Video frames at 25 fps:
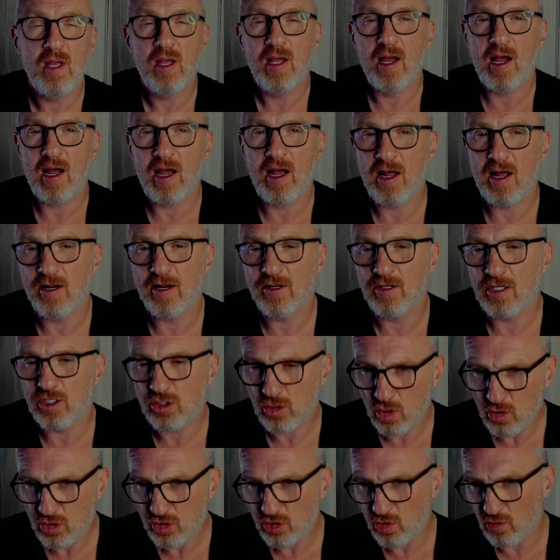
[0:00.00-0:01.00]
And as
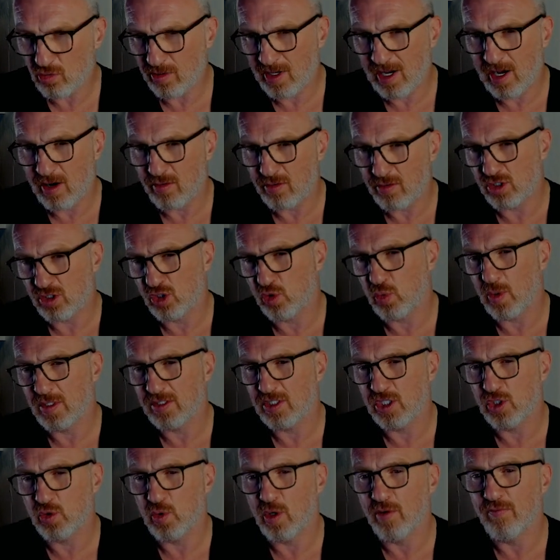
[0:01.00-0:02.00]
long as your car is
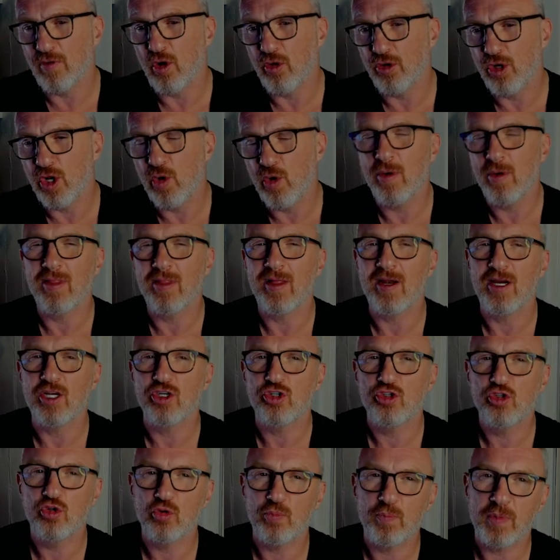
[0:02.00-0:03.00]
2012 or newer, then it
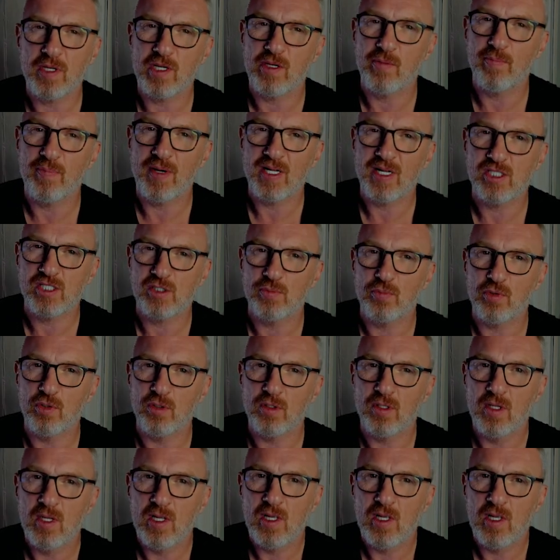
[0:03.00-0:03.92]
should be compatible.